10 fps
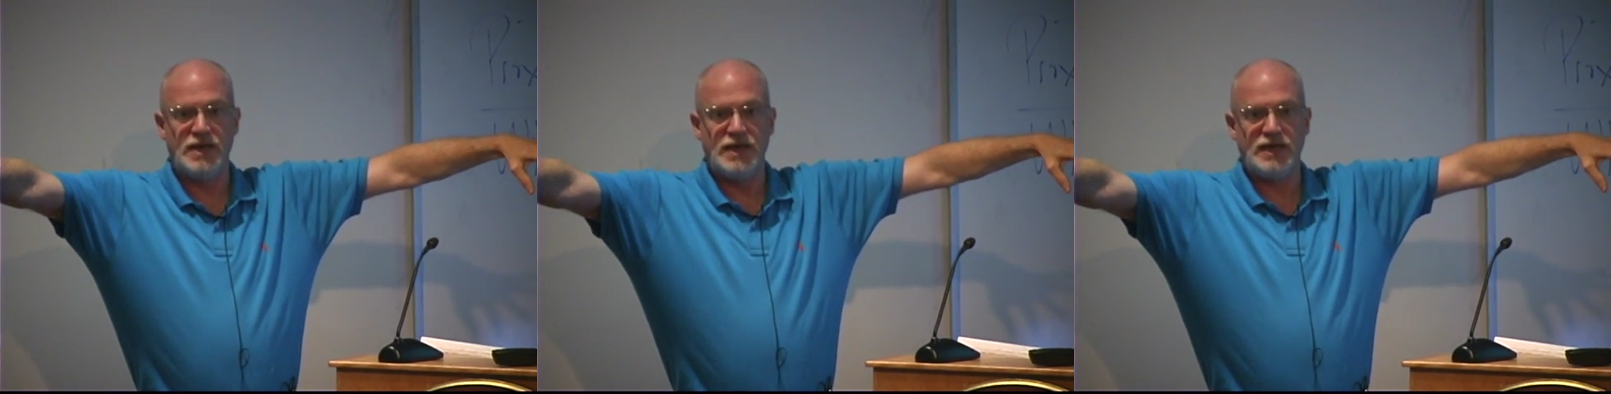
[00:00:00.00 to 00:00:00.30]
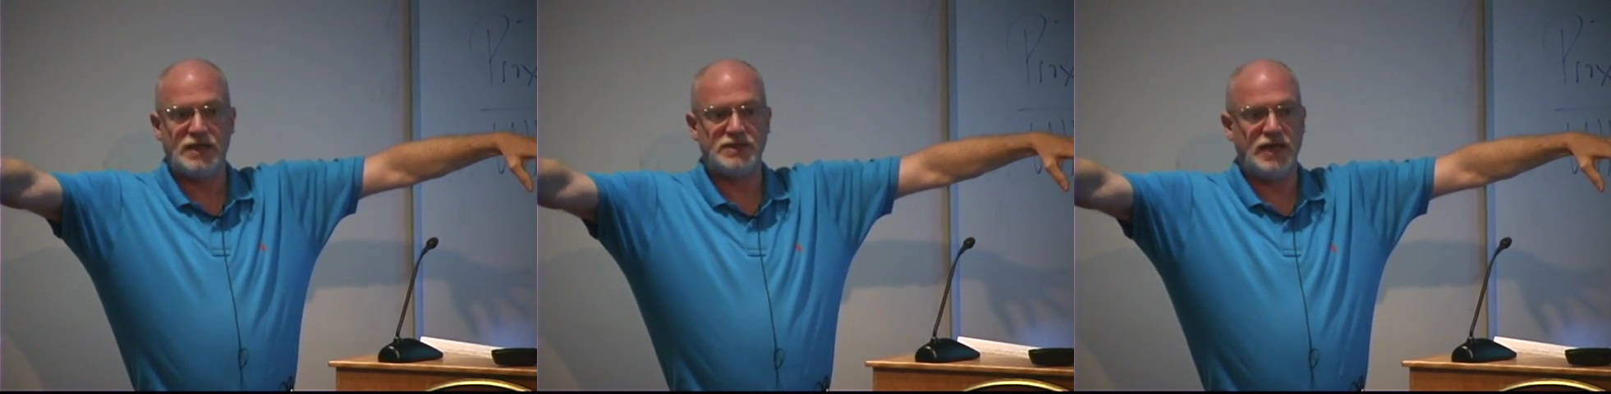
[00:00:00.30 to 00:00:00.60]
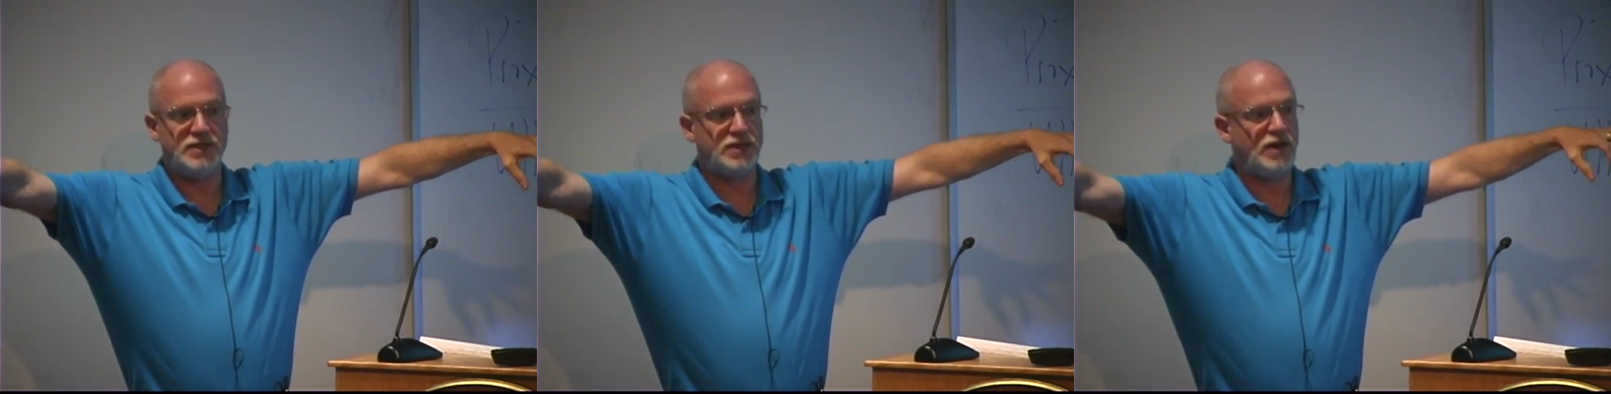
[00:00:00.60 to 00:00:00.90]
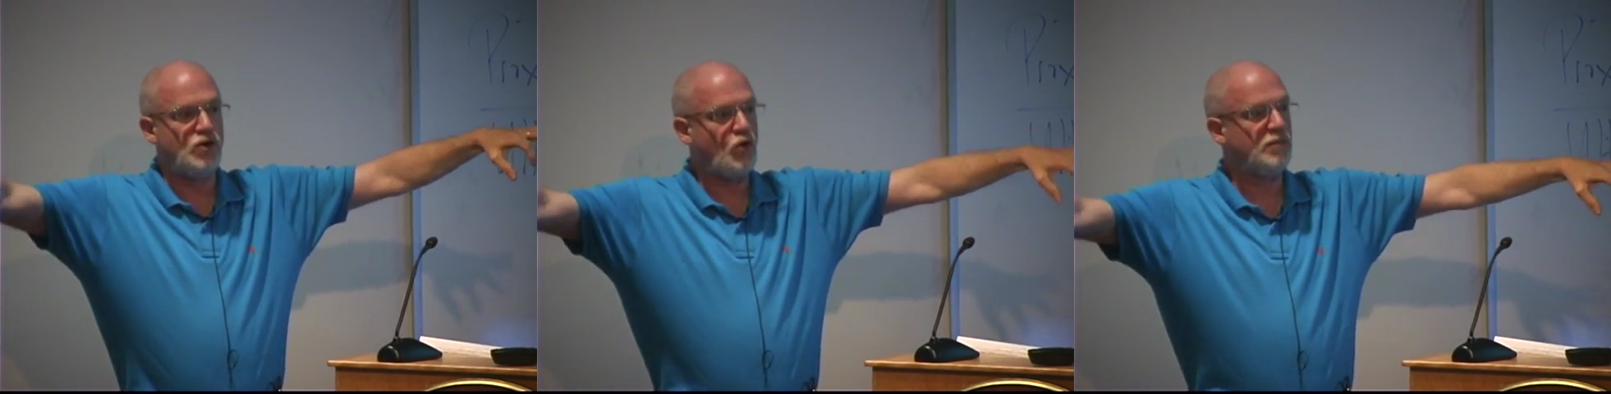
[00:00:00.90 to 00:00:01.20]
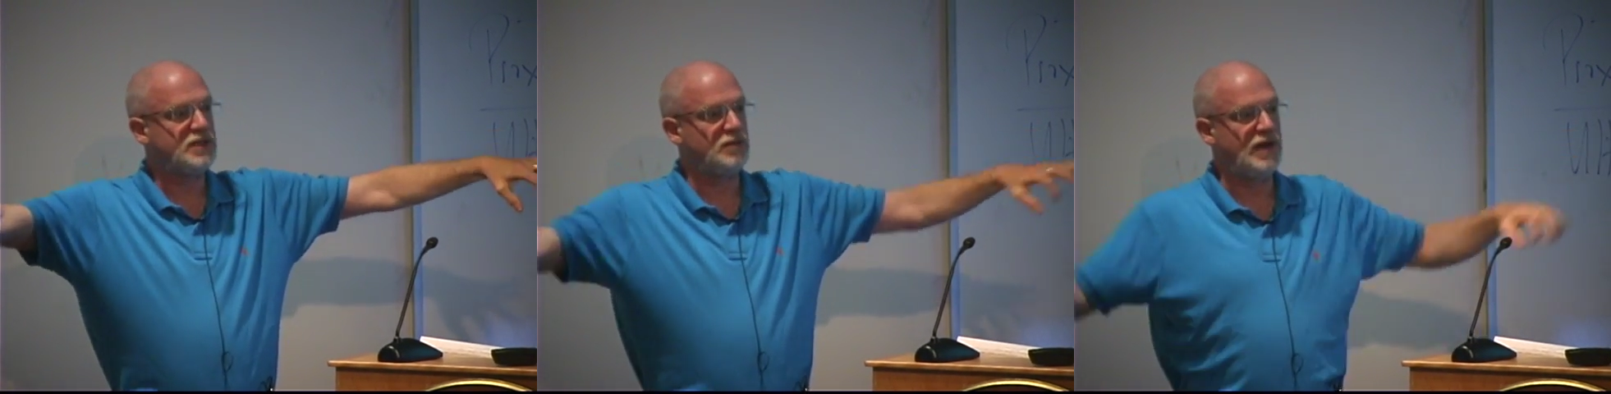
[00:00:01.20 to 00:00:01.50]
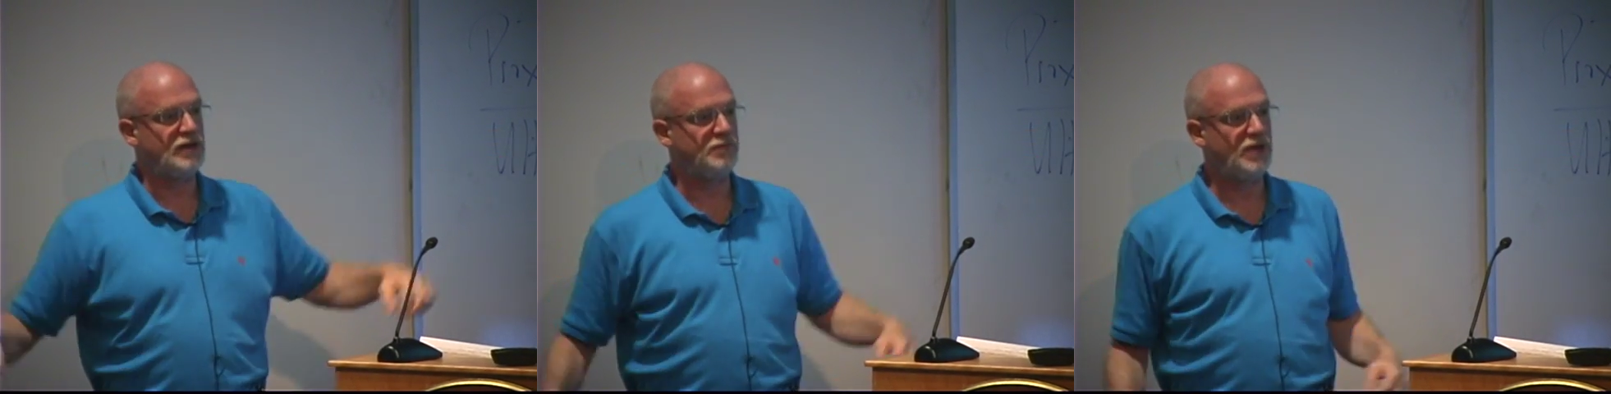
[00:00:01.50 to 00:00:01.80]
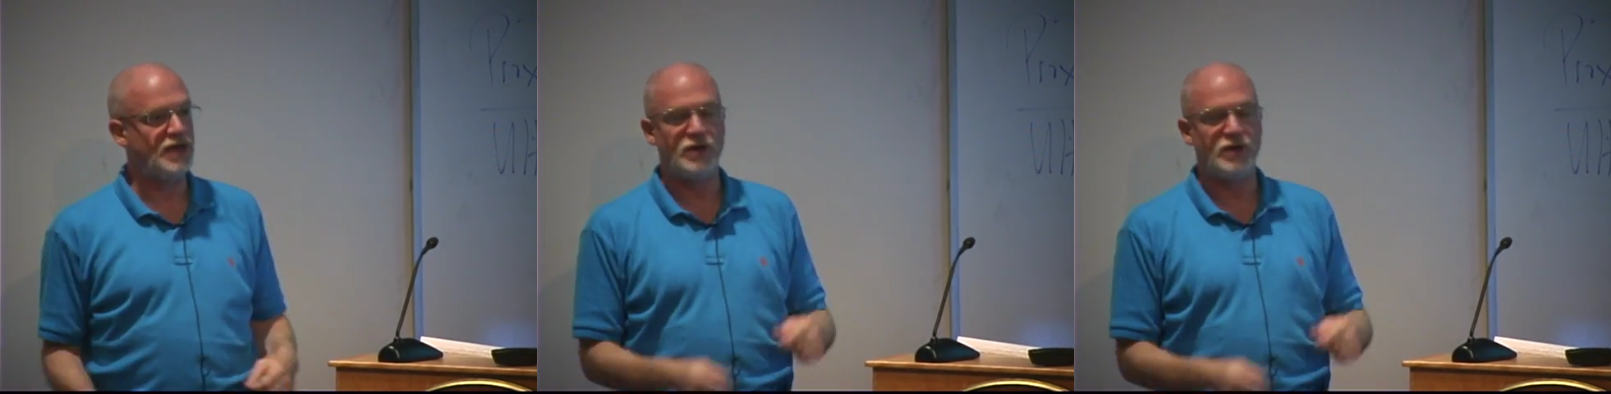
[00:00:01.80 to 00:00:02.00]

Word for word: It contains an enormous amount of blood.